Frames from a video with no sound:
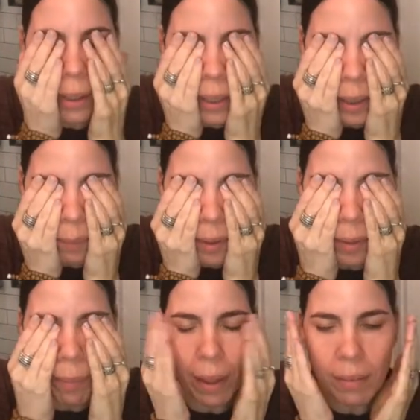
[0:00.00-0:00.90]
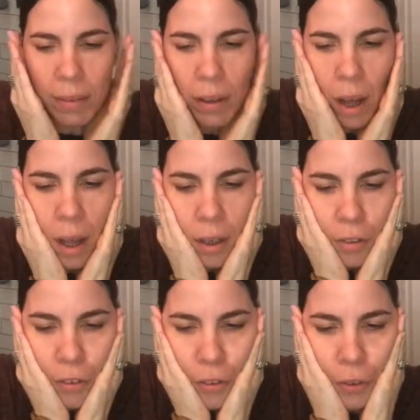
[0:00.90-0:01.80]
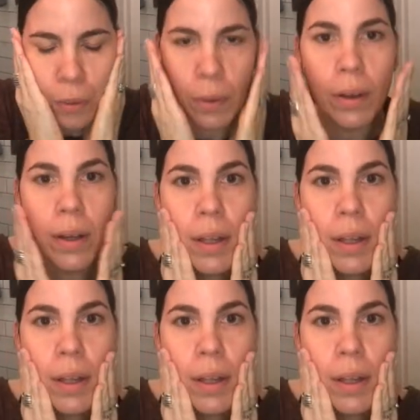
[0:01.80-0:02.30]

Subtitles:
and I'm going to pass it on to